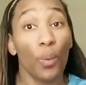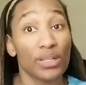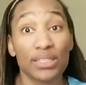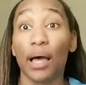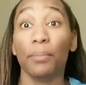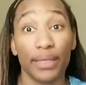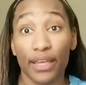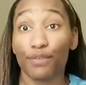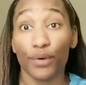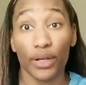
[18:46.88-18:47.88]
was something
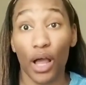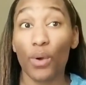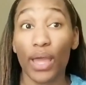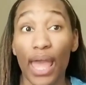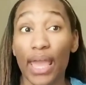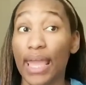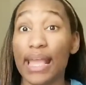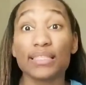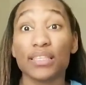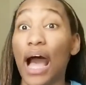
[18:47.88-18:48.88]
different, okay?
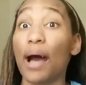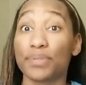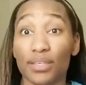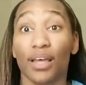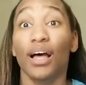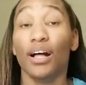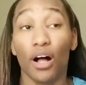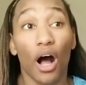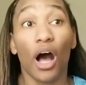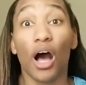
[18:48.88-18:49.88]
It topped
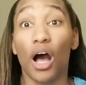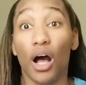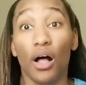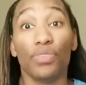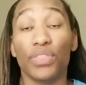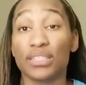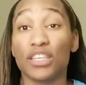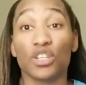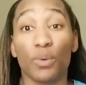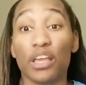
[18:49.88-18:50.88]
uh, the
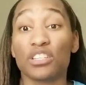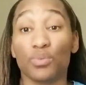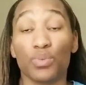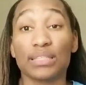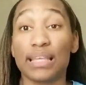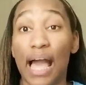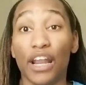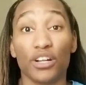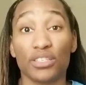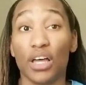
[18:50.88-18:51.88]
situation with Sky
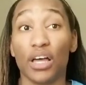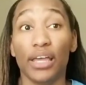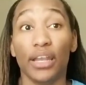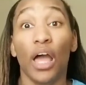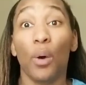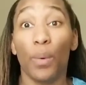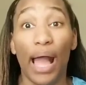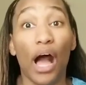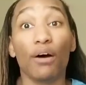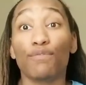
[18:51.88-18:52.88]
and her son.
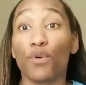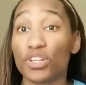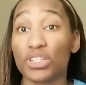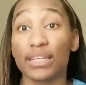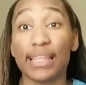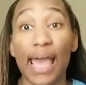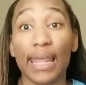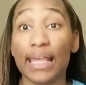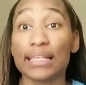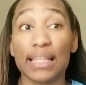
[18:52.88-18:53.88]
But how unfortunate that
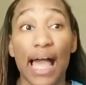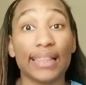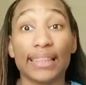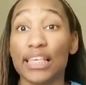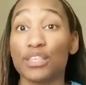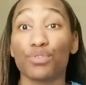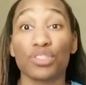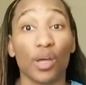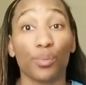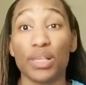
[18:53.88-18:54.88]
is, like this for
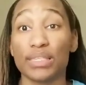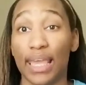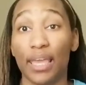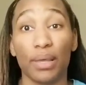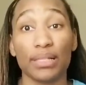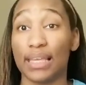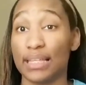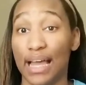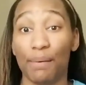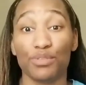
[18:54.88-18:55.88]
some reason hit me
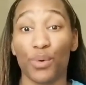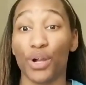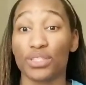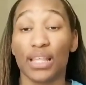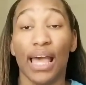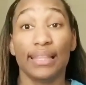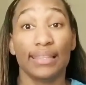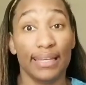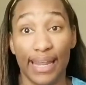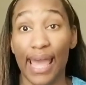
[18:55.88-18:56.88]
10 times worse
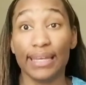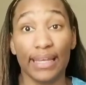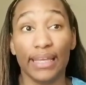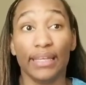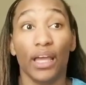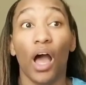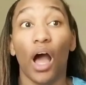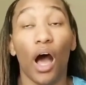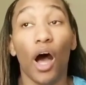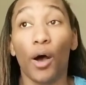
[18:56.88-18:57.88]
than that did.
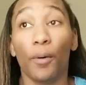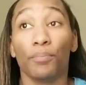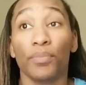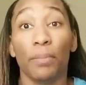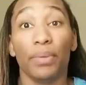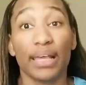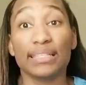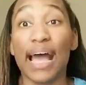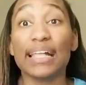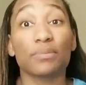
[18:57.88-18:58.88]
Um,
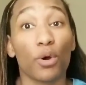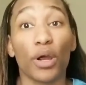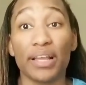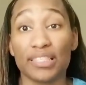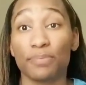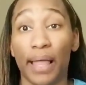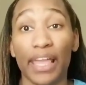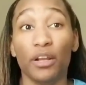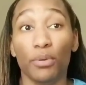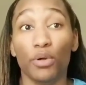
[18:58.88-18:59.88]
because that's more
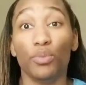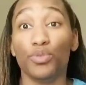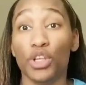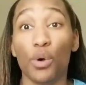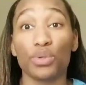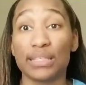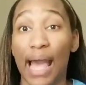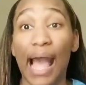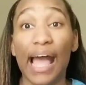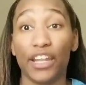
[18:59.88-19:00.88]
explainable, you know,
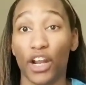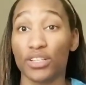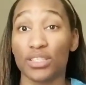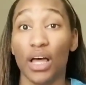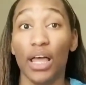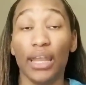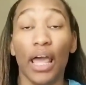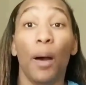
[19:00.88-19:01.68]
Sky and her son.